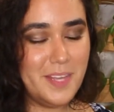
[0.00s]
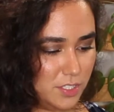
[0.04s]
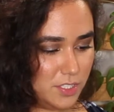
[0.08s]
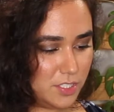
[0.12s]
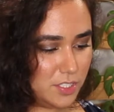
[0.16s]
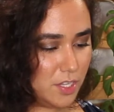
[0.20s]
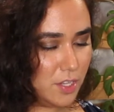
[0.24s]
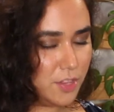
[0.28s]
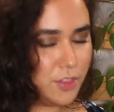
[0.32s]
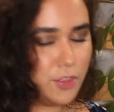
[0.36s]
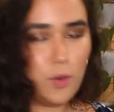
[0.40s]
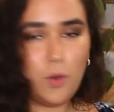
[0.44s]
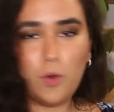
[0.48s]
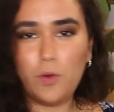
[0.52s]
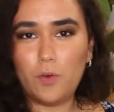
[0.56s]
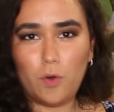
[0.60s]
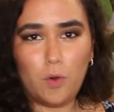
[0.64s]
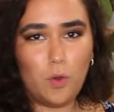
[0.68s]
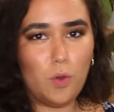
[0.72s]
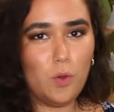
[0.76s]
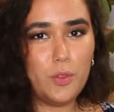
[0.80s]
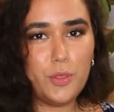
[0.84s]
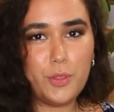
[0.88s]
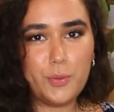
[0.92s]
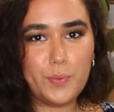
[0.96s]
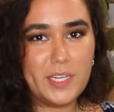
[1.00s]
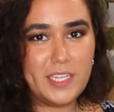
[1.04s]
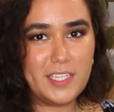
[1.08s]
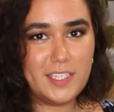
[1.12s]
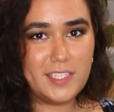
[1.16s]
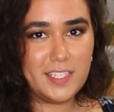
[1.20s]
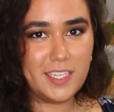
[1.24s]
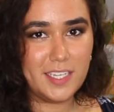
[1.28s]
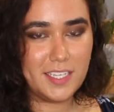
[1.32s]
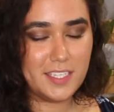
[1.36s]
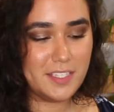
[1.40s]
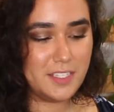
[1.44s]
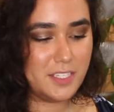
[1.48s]
So a whole
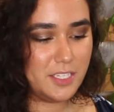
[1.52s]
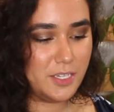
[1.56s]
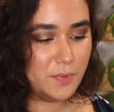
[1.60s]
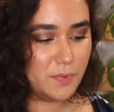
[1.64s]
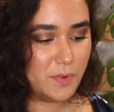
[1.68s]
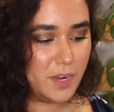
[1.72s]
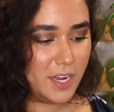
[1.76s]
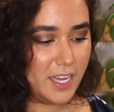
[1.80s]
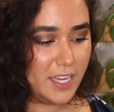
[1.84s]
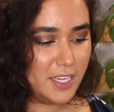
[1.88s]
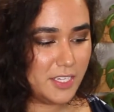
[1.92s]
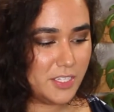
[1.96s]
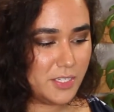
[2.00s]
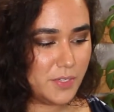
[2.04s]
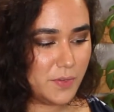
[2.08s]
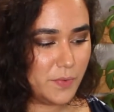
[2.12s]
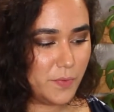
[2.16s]
360, right?